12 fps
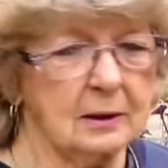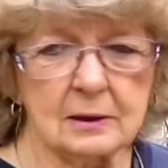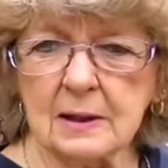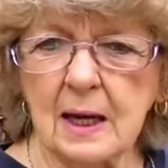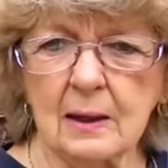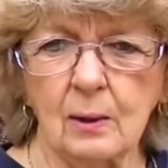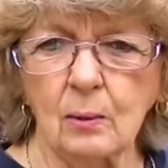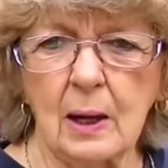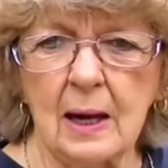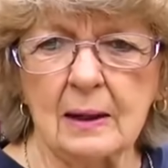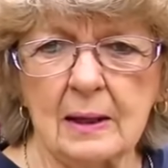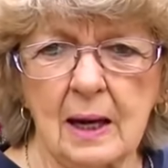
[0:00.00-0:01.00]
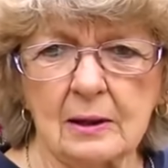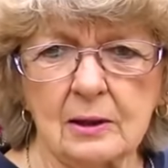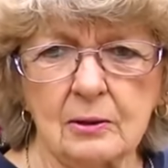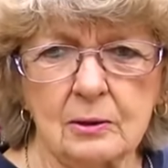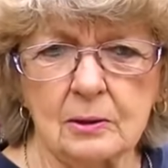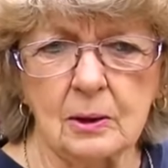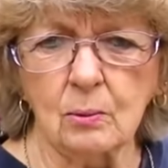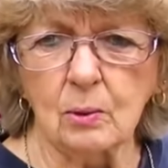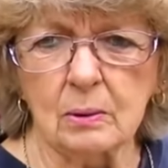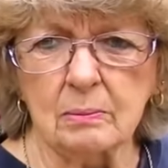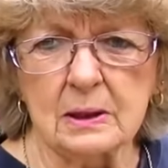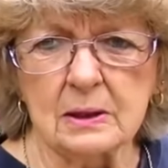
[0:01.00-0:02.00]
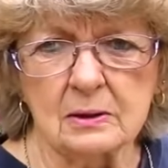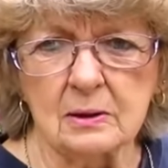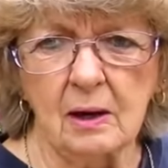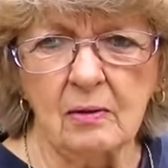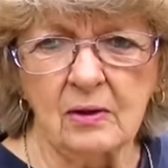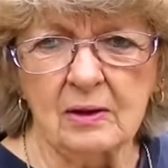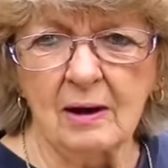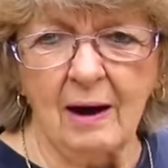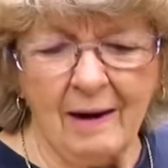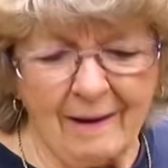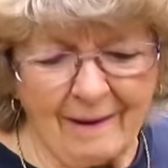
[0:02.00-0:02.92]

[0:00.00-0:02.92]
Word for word: because I don't, I, I know you don't want to miss nothing.